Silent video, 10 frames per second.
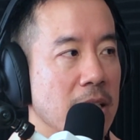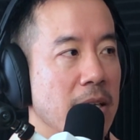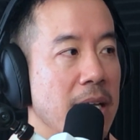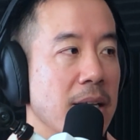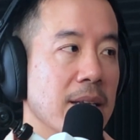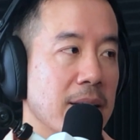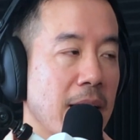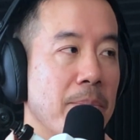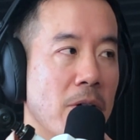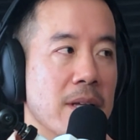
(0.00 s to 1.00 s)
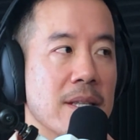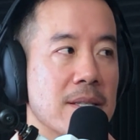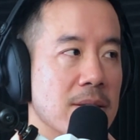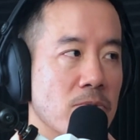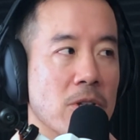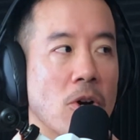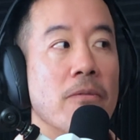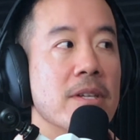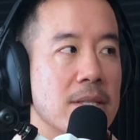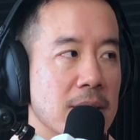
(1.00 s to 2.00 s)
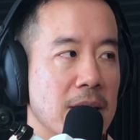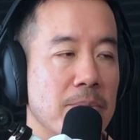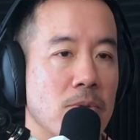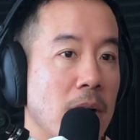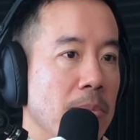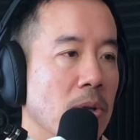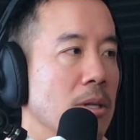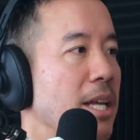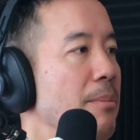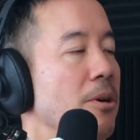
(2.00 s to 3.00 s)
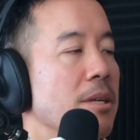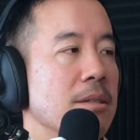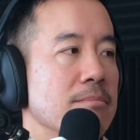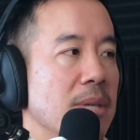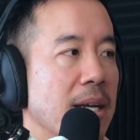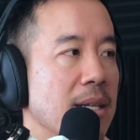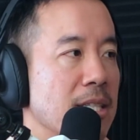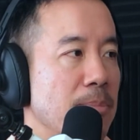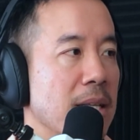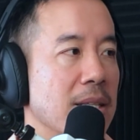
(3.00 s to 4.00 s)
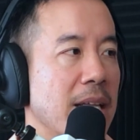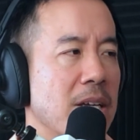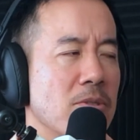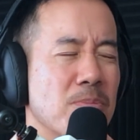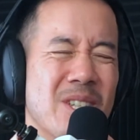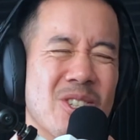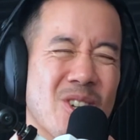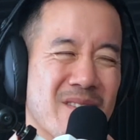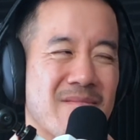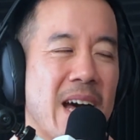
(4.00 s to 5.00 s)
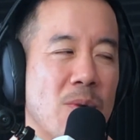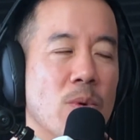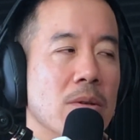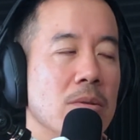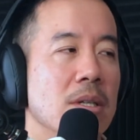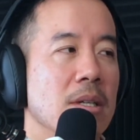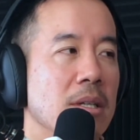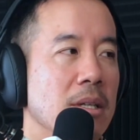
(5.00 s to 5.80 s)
And in Cambodia, this is a really obvious example. I'm not Cambodian. I can speak the language, but not that well.